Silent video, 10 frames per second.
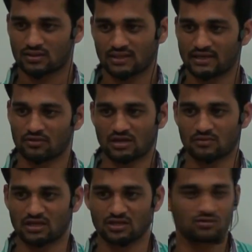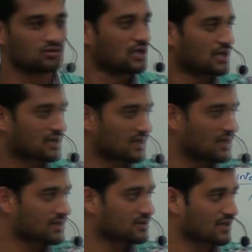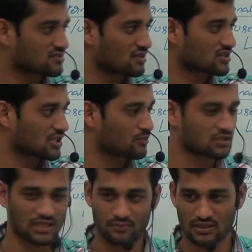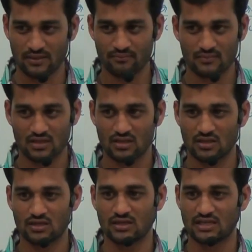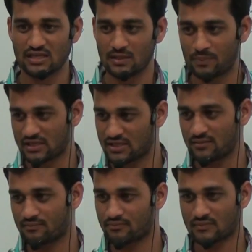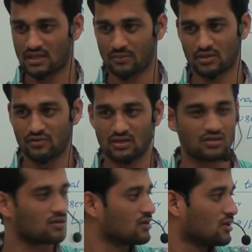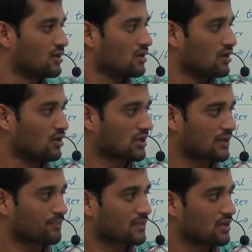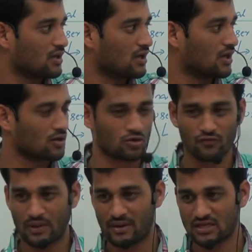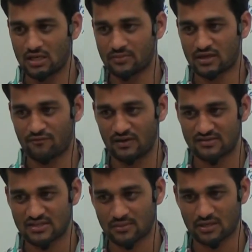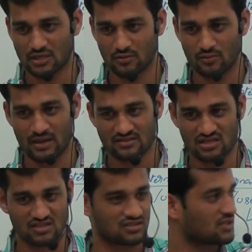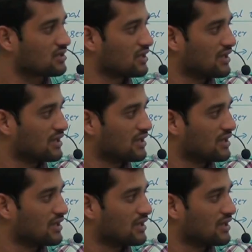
Getting what I am telling you? Create external table, table name, dept, I am giving. Okay, uh, row format delimited, fields terminated by backslash t,